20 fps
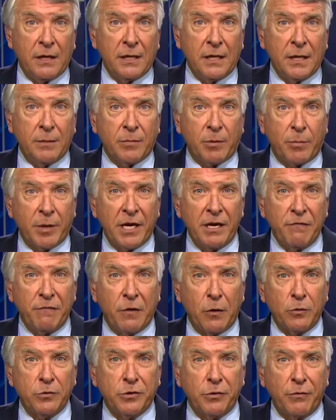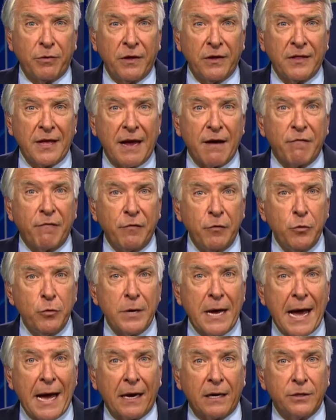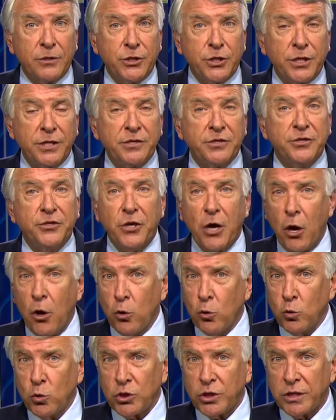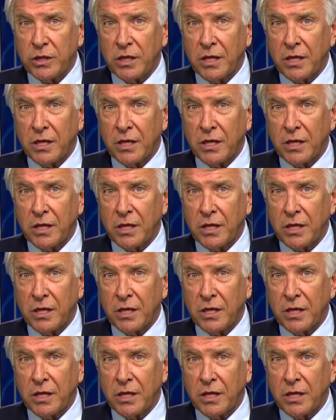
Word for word: But many folks who think they have food allergies don't.